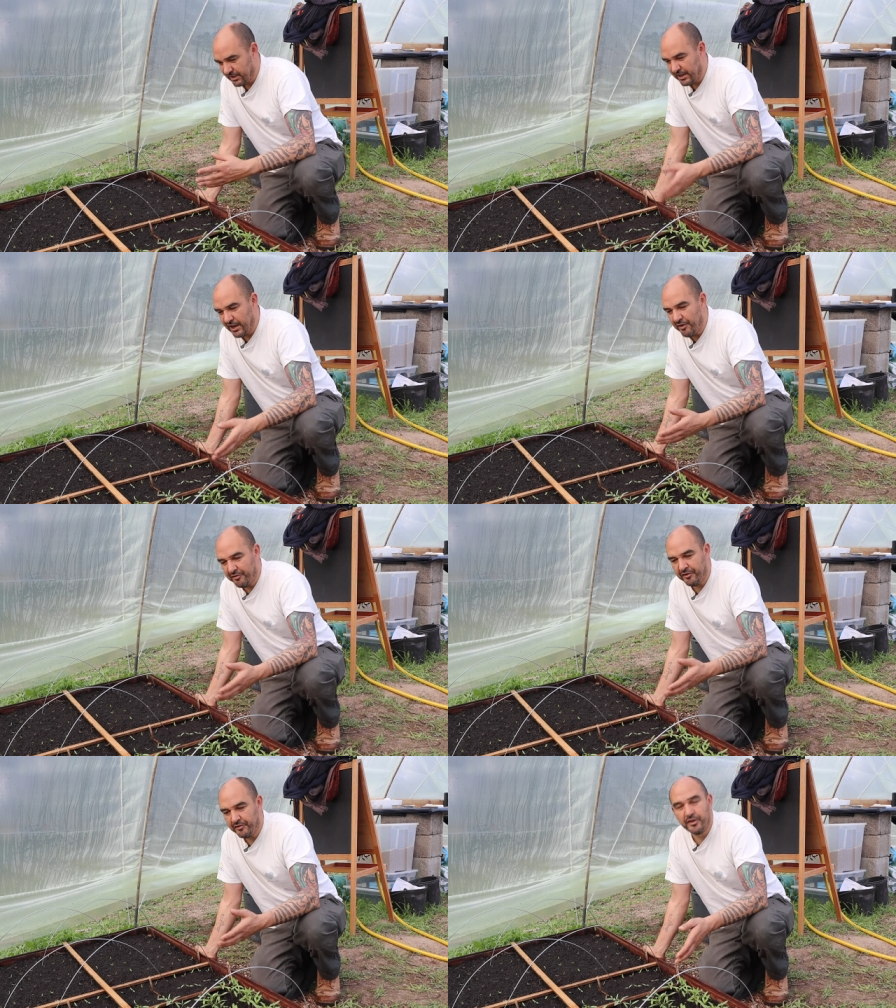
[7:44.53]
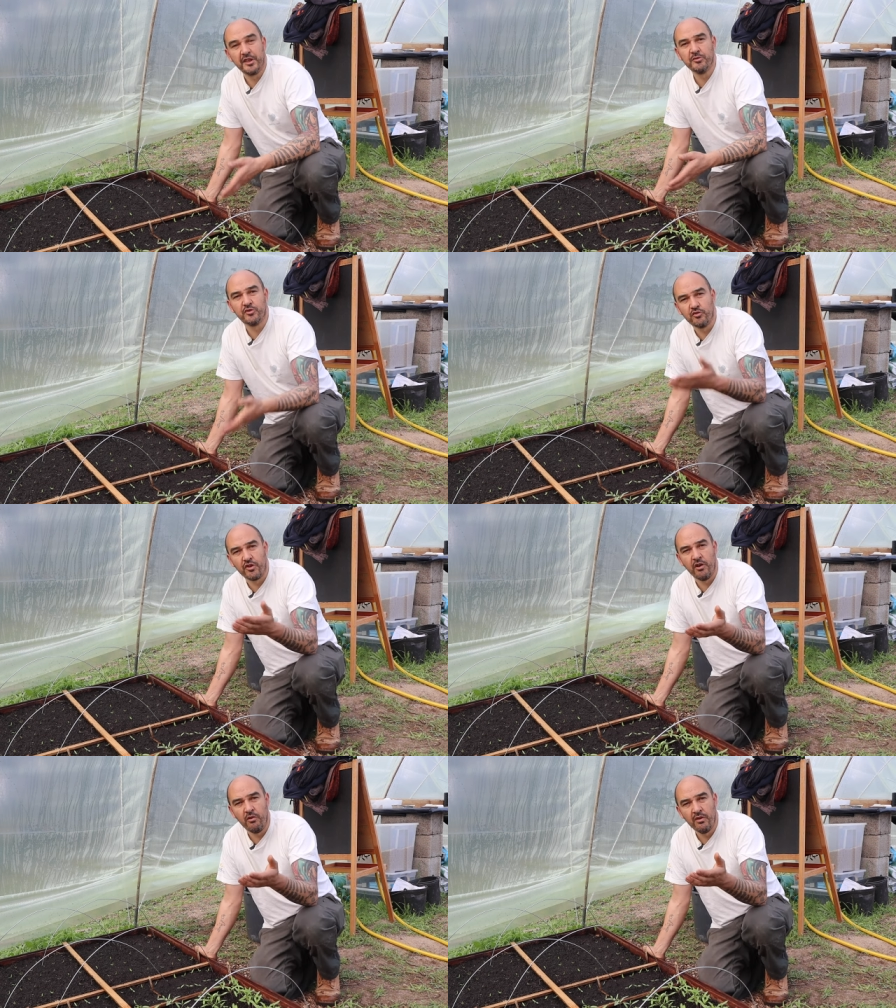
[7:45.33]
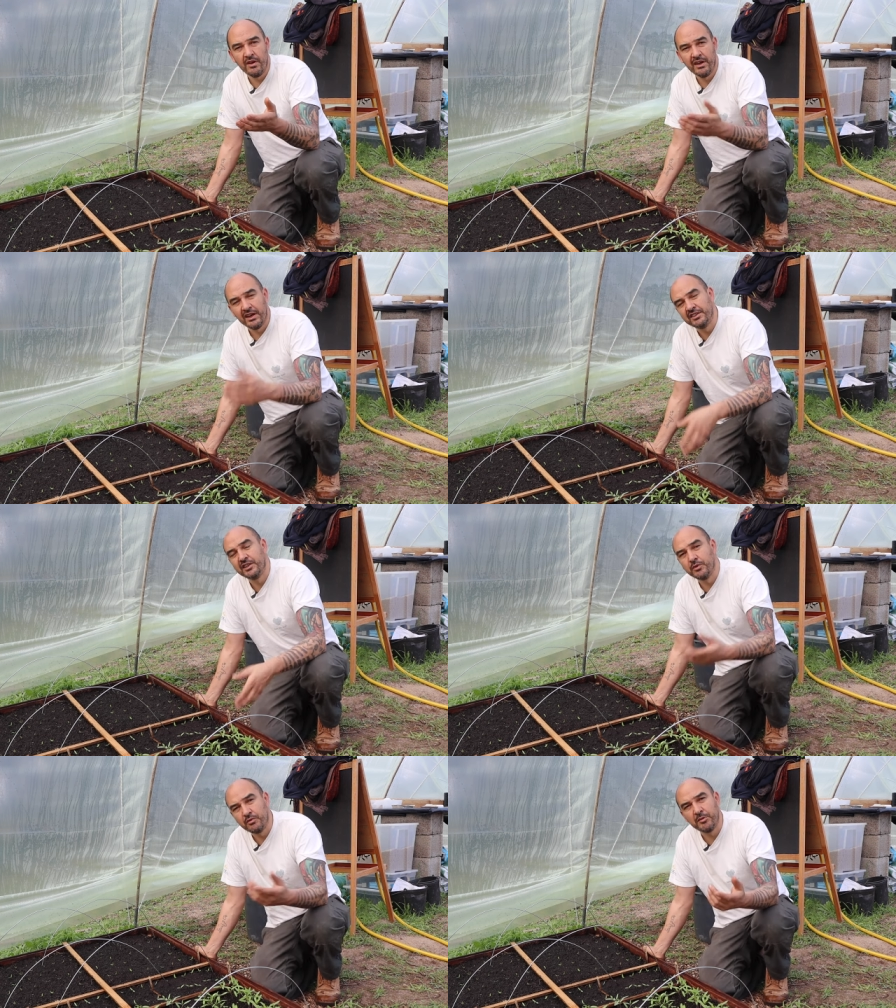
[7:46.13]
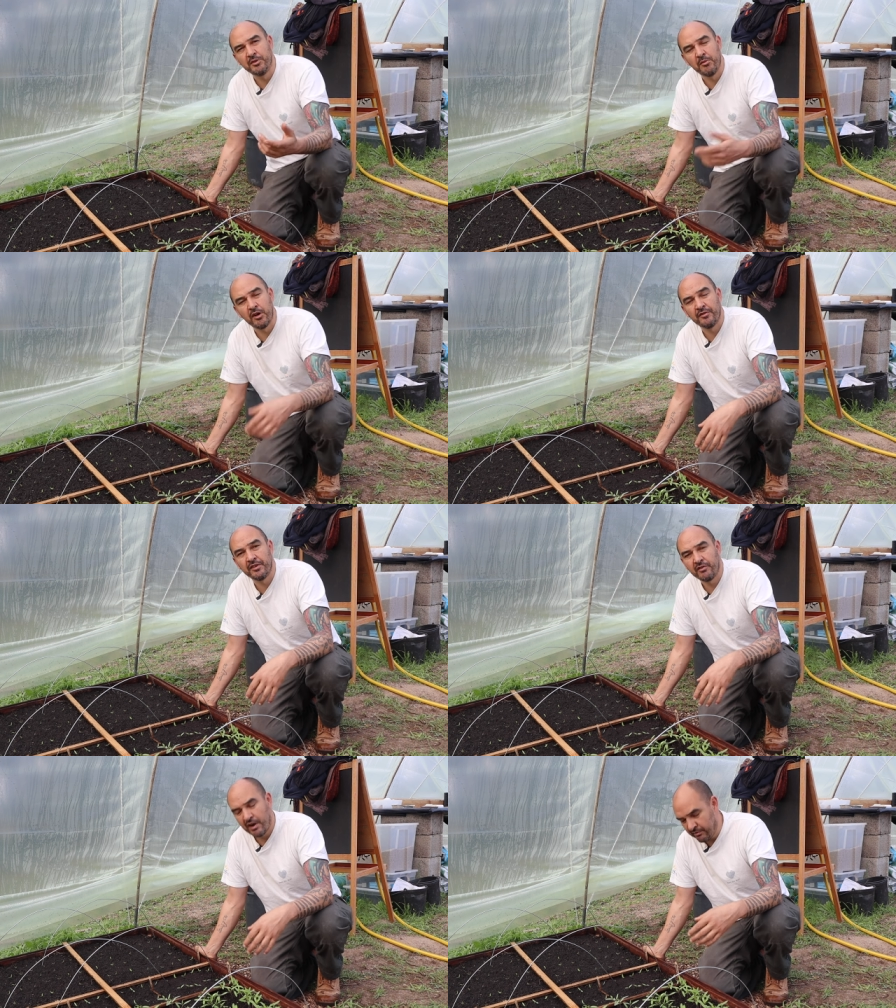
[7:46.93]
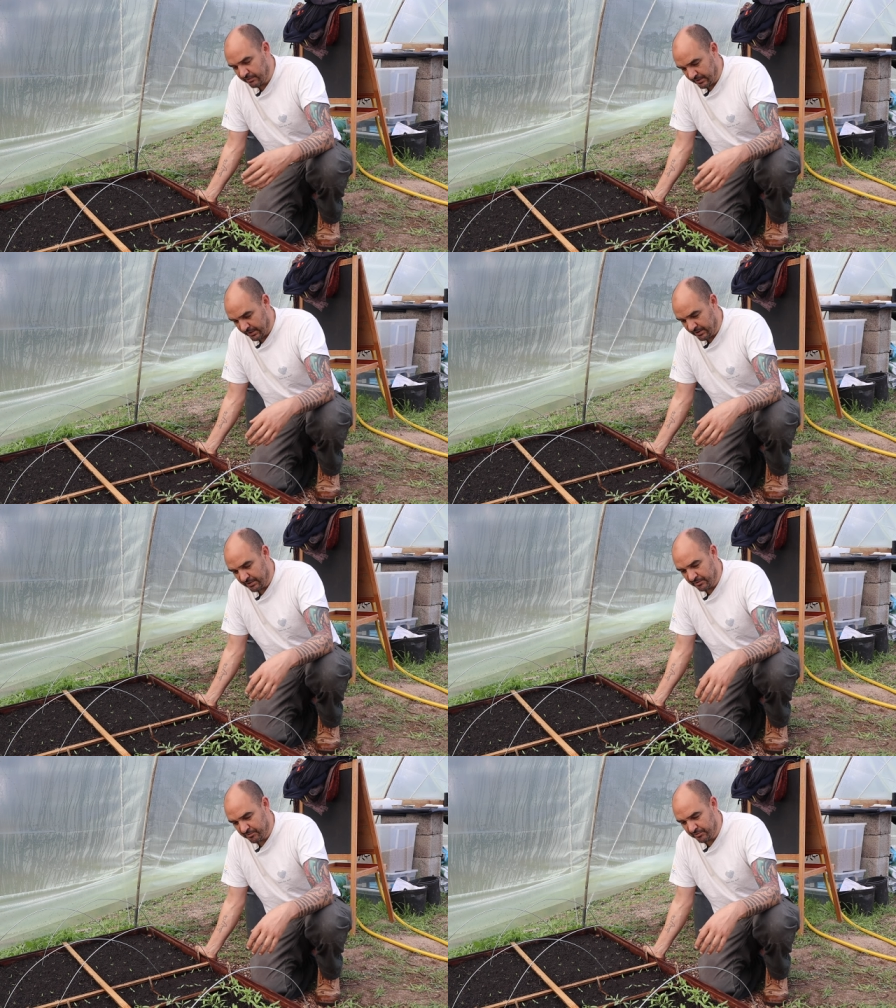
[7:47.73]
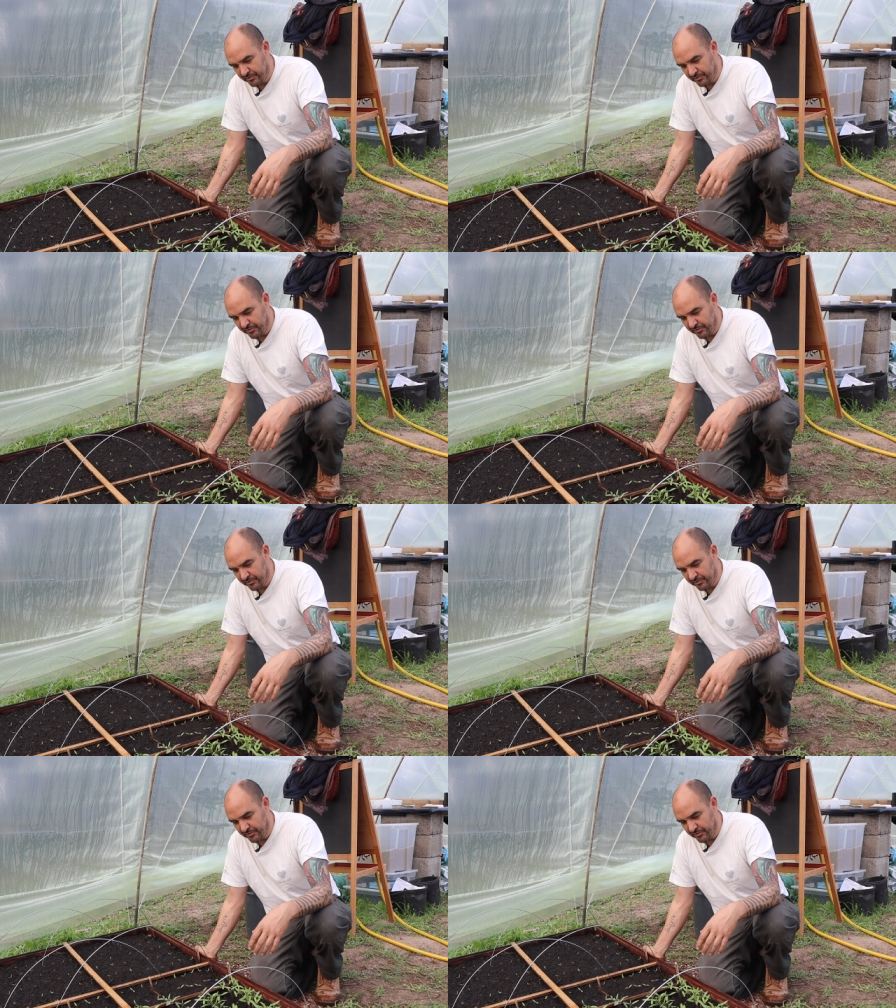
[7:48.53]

enough for them to grow until we rip them out of the ground and